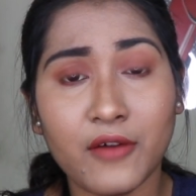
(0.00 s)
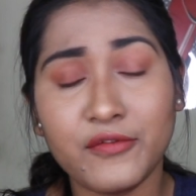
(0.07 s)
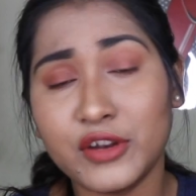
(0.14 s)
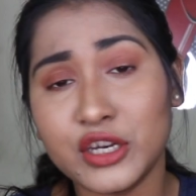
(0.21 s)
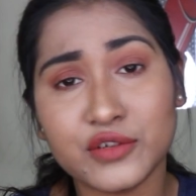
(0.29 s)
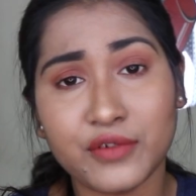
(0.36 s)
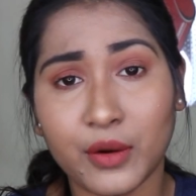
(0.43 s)

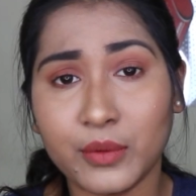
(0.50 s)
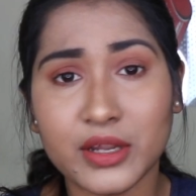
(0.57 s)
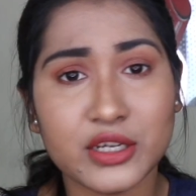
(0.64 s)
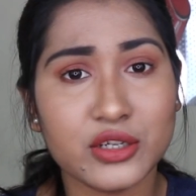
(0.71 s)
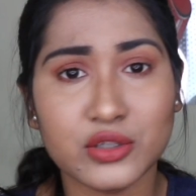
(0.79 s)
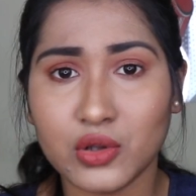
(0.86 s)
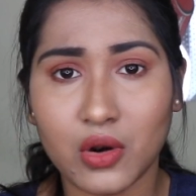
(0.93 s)
finish
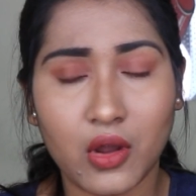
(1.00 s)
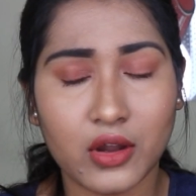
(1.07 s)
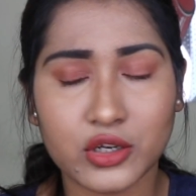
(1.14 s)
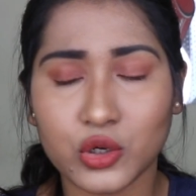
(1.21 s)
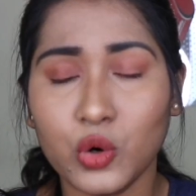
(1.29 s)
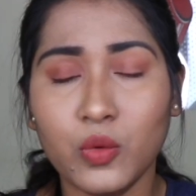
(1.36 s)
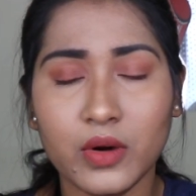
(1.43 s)
foundations a
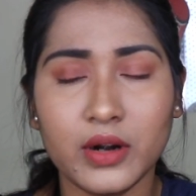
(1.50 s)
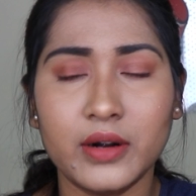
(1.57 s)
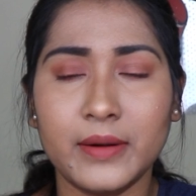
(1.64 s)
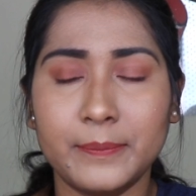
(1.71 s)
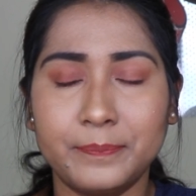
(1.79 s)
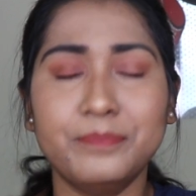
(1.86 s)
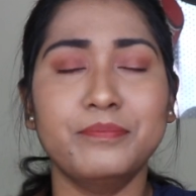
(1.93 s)
lot
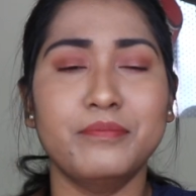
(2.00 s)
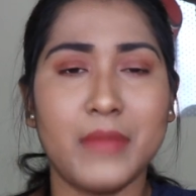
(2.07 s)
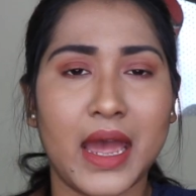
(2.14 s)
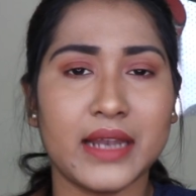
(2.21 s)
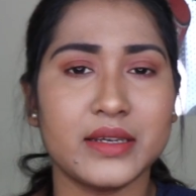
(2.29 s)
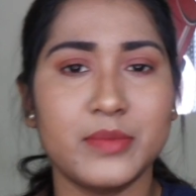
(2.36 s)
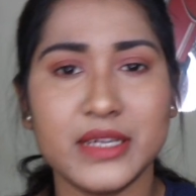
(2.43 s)
over
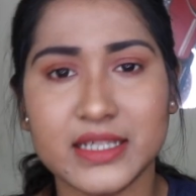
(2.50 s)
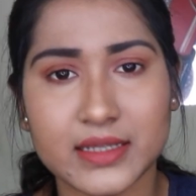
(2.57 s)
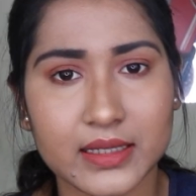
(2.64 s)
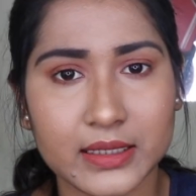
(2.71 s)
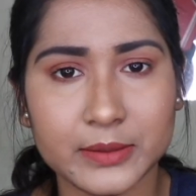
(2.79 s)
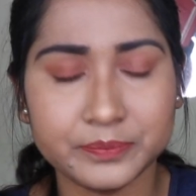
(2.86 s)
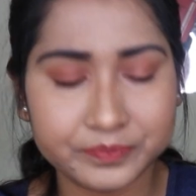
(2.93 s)
matte
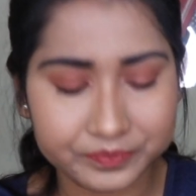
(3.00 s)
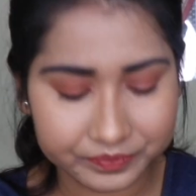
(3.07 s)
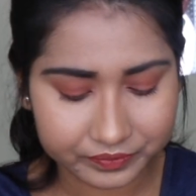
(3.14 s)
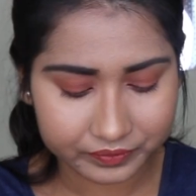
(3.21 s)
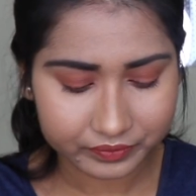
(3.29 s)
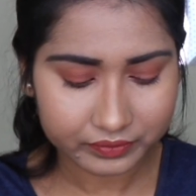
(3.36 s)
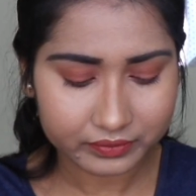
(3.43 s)
basically.
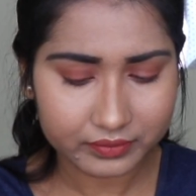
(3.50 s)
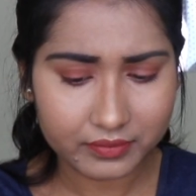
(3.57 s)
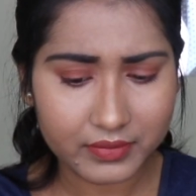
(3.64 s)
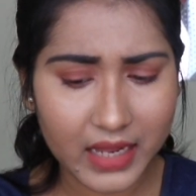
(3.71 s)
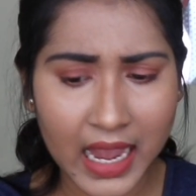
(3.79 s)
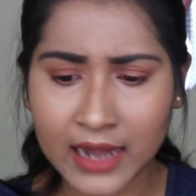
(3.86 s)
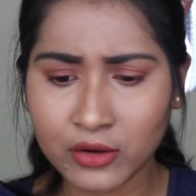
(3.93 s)

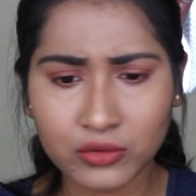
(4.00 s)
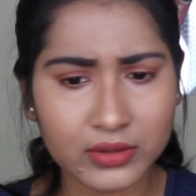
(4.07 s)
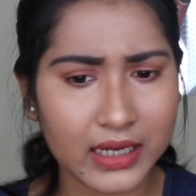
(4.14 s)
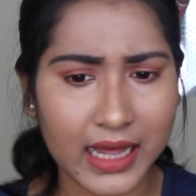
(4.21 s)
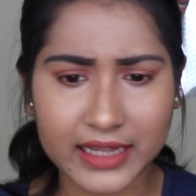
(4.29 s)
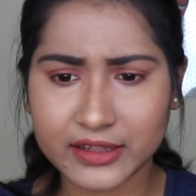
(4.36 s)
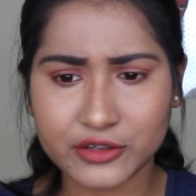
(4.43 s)
I don't
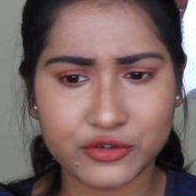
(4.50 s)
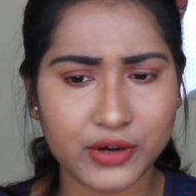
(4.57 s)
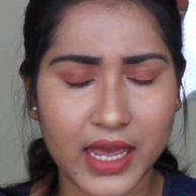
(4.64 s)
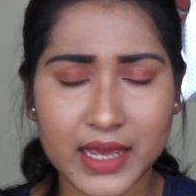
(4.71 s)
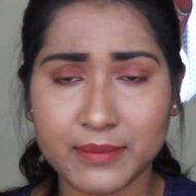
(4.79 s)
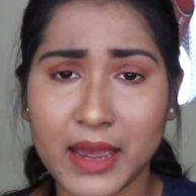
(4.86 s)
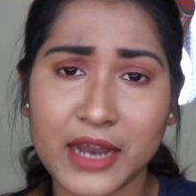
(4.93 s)
like the
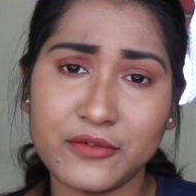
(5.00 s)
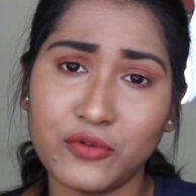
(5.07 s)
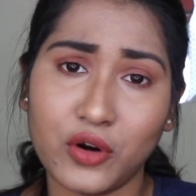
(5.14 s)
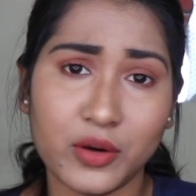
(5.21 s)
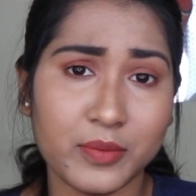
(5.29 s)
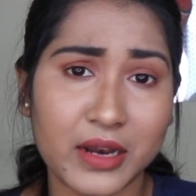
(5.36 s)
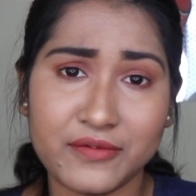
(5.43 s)
drying matte
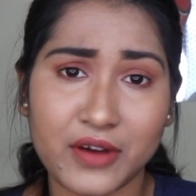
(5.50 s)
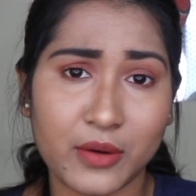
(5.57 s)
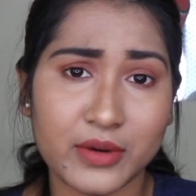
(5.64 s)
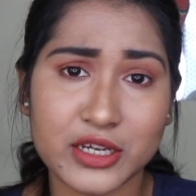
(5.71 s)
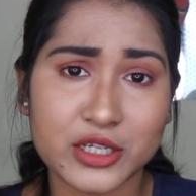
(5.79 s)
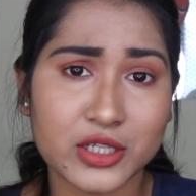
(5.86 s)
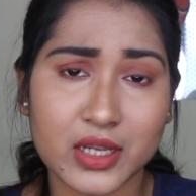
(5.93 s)
formula
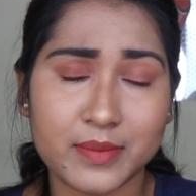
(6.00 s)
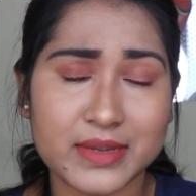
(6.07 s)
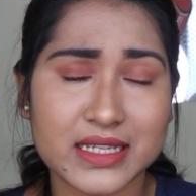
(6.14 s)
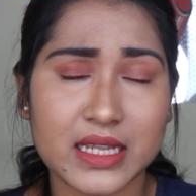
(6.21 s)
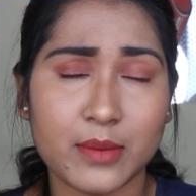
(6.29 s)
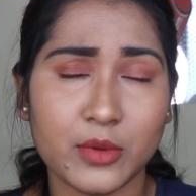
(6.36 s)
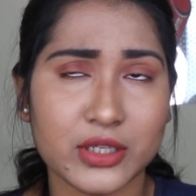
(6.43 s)
foundations on my
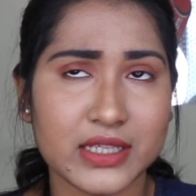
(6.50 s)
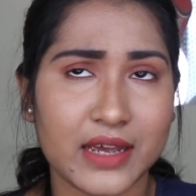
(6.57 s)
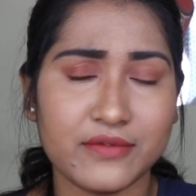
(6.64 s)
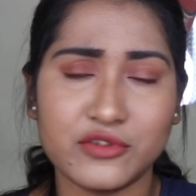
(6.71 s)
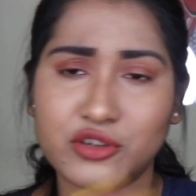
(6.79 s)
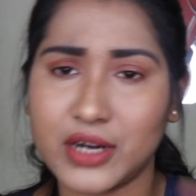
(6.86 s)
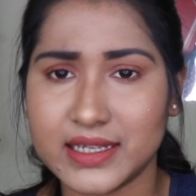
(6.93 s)
skin because I
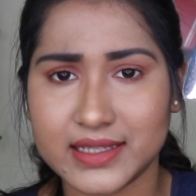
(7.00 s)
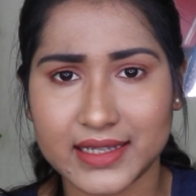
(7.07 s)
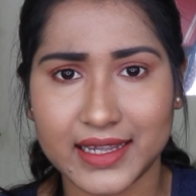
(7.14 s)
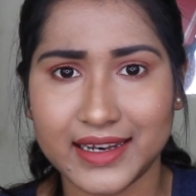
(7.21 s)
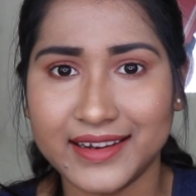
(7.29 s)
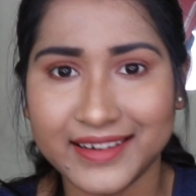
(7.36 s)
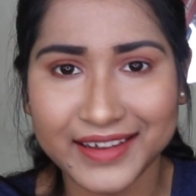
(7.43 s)
have dry
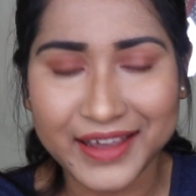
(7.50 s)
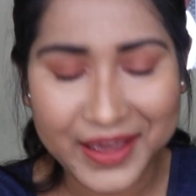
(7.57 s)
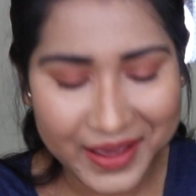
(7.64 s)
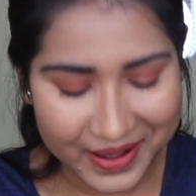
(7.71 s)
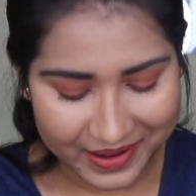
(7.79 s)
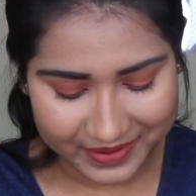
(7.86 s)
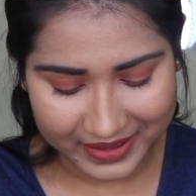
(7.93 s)
skin.
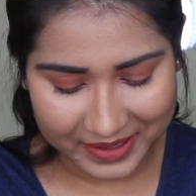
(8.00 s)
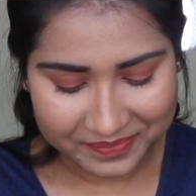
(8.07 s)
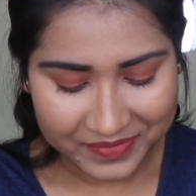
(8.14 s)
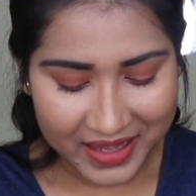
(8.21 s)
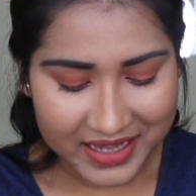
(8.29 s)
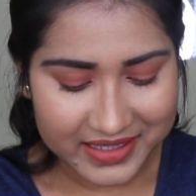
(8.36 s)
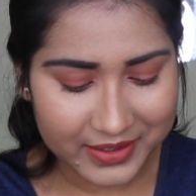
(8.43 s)
Okay,
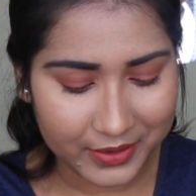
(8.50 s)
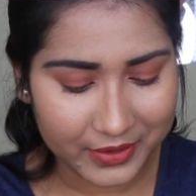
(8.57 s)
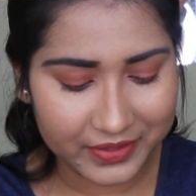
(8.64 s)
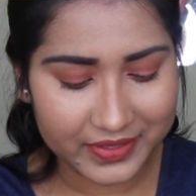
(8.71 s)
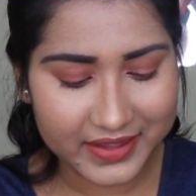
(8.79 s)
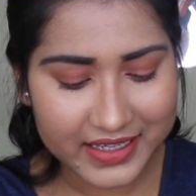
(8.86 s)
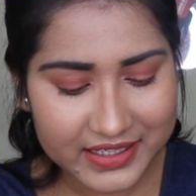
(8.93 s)
so
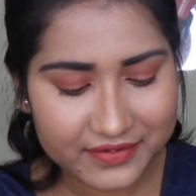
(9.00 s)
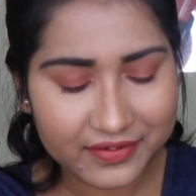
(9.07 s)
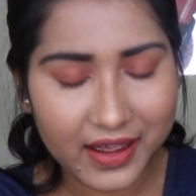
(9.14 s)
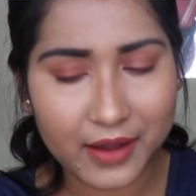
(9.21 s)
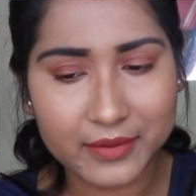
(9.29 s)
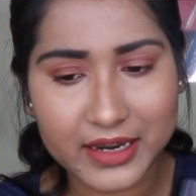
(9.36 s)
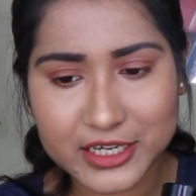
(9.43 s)
this
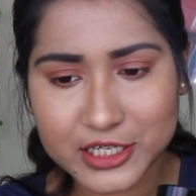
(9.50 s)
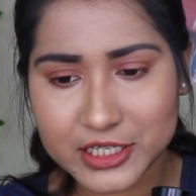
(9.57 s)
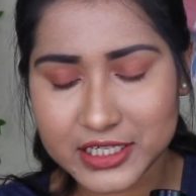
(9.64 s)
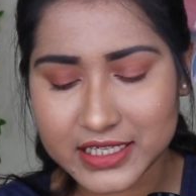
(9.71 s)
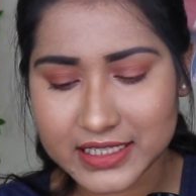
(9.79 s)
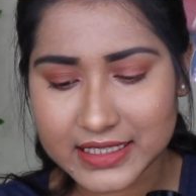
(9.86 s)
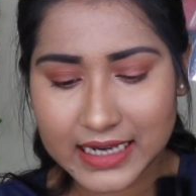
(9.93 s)
foundation
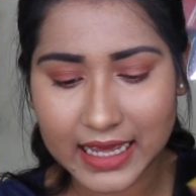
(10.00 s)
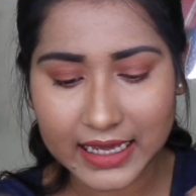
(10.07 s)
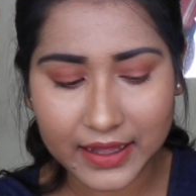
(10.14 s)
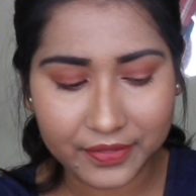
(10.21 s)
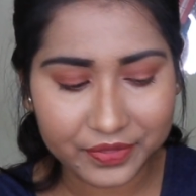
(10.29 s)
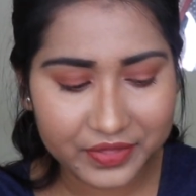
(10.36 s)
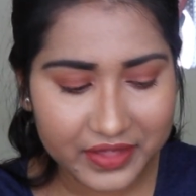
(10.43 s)
is just
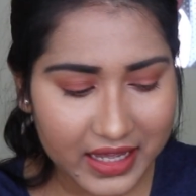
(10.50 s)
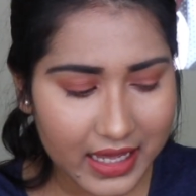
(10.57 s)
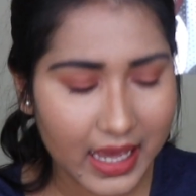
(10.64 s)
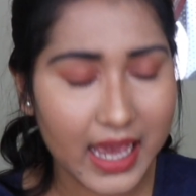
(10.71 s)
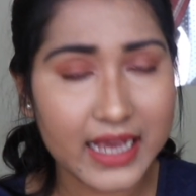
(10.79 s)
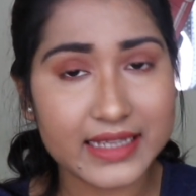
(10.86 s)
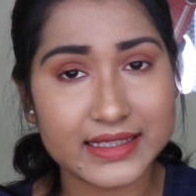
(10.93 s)
like
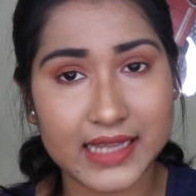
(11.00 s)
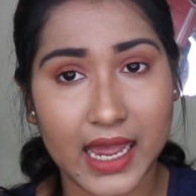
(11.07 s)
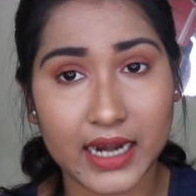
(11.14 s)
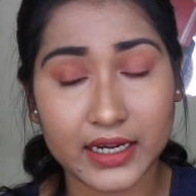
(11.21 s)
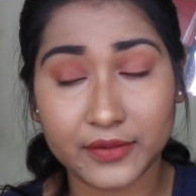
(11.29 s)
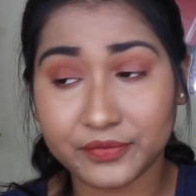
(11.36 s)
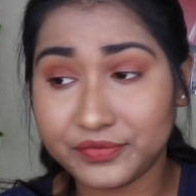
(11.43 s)
the
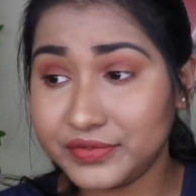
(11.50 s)
exact